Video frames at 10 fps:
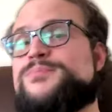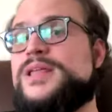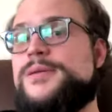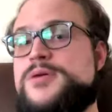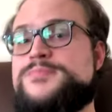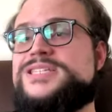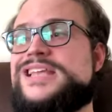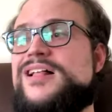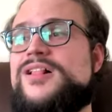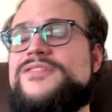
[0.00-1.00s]
blame
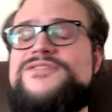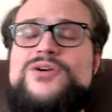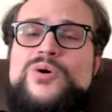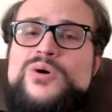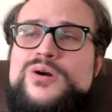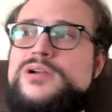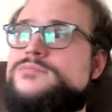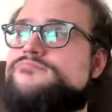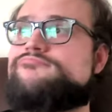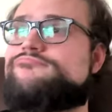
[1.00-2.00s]
himself
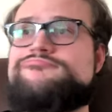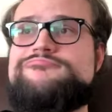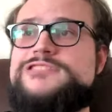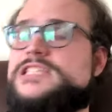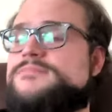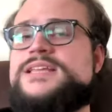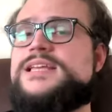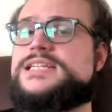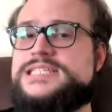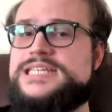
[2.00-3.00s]
or something
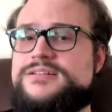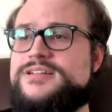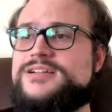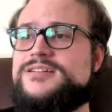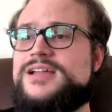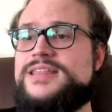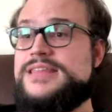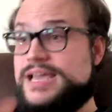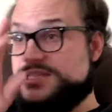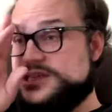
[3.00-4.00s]
exterior. And
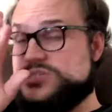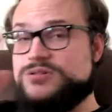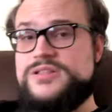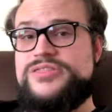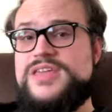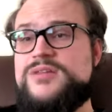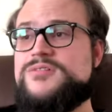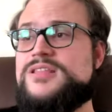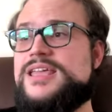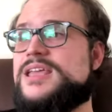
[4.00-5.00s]
that's the sort of thing
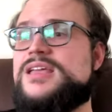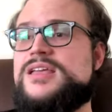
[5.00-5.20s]
where, like,